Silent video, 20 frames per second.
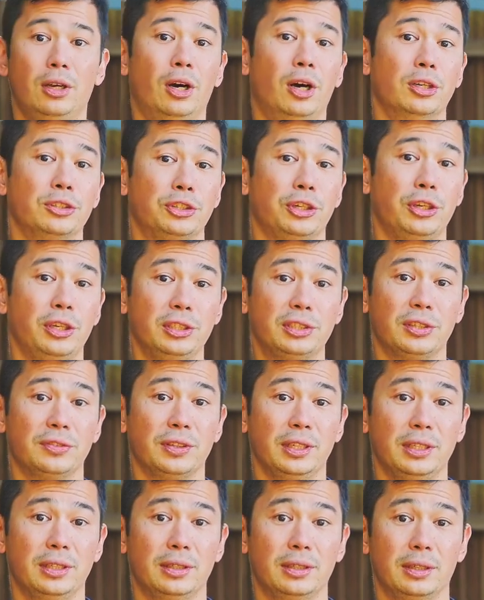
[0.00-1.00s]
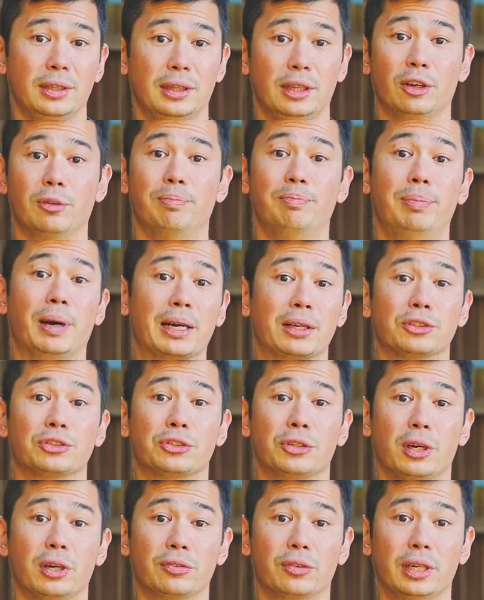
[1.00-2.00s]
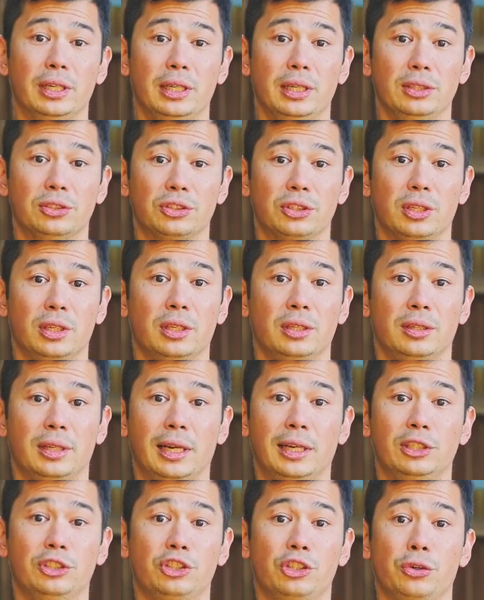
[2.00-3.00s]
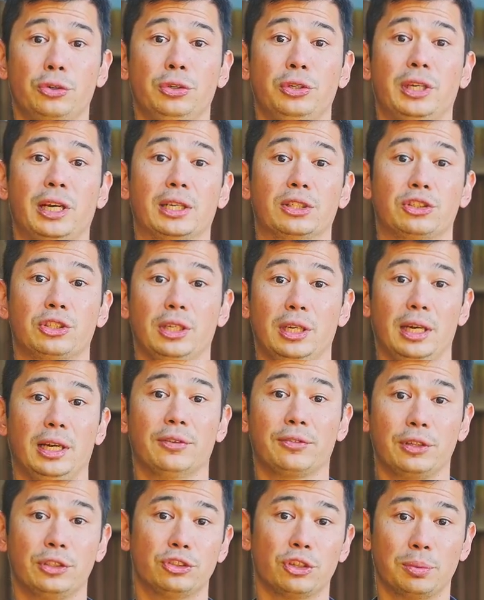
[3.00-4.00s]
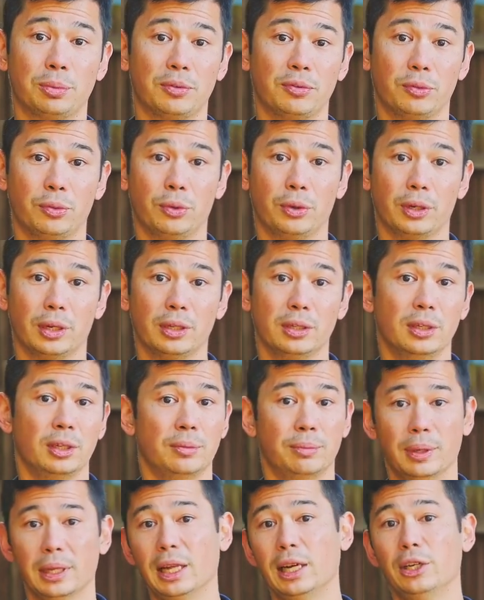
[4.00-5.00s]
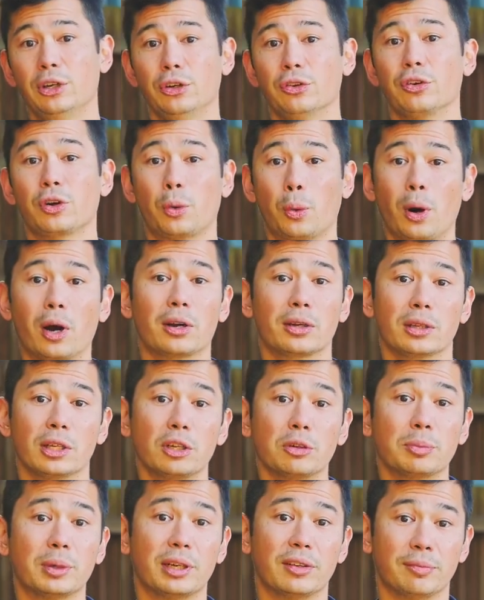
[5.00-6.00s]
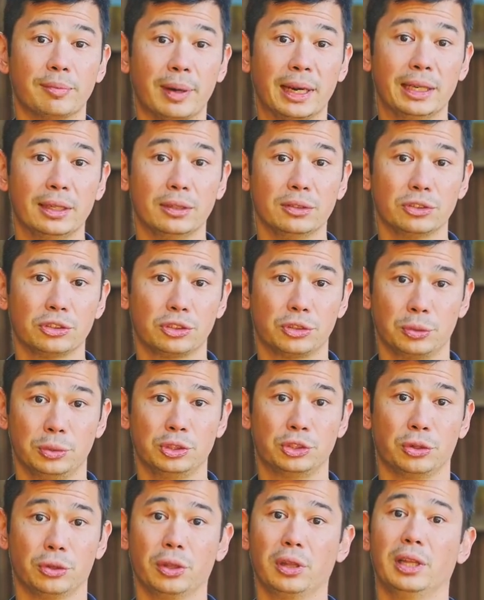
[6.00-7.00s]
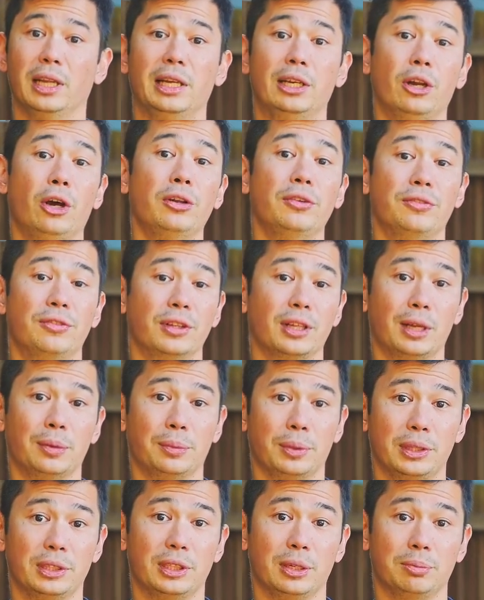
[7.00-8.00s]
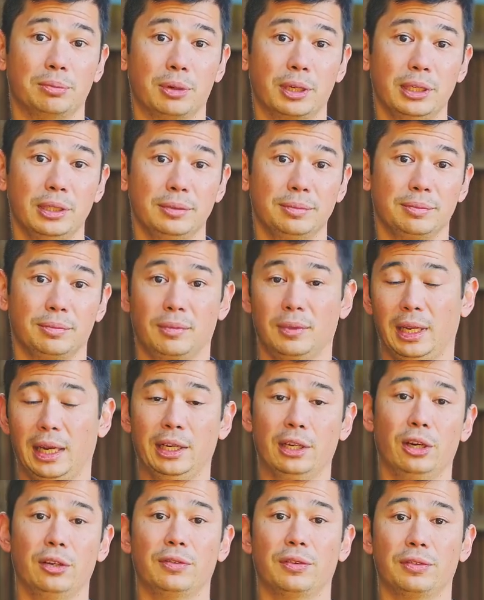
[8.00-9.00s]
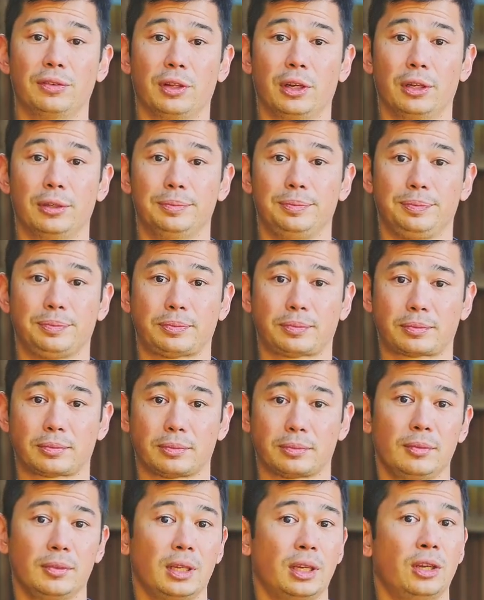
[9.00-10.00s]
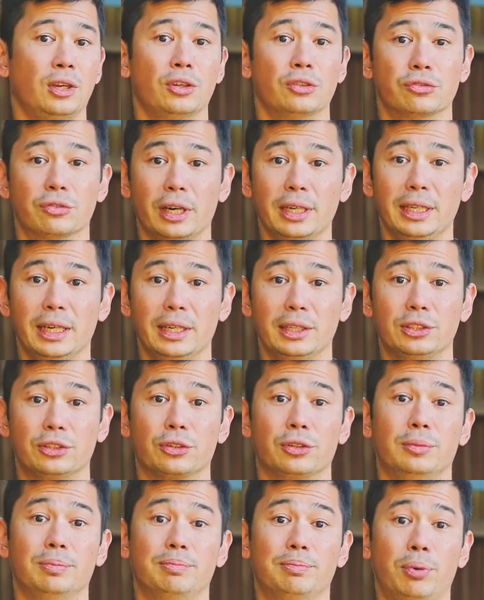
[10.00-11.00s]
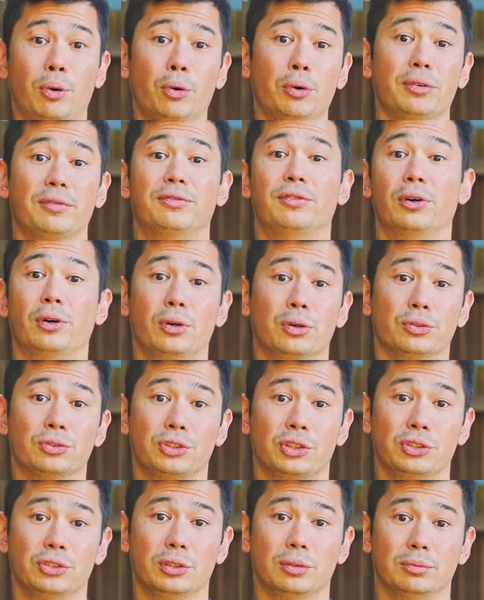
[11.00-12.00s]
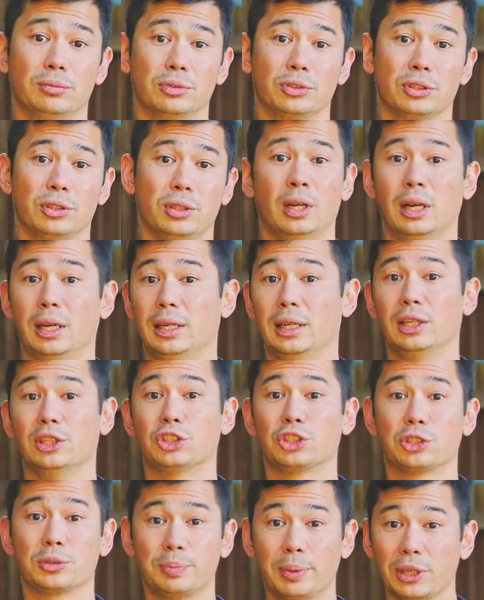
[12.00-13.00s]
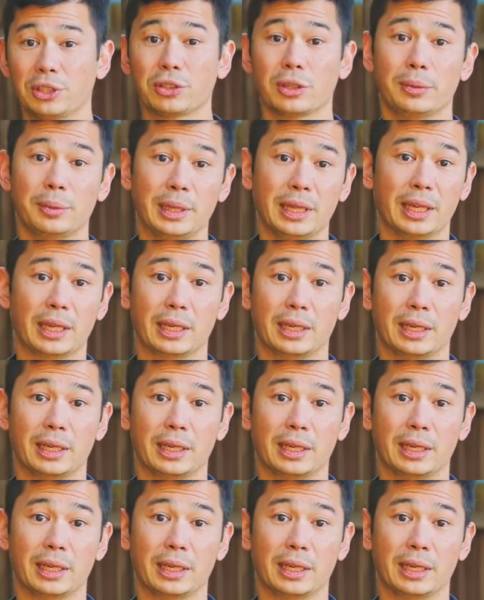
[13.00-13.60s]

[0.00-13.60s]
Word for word: Alternatively, there are bucket style rain heads that ensure you catch every drop of water, but they do require a little bit of maintenance to ensure that they don't fill up with debris and overflow. Rain heads are important for all systems, especially when they're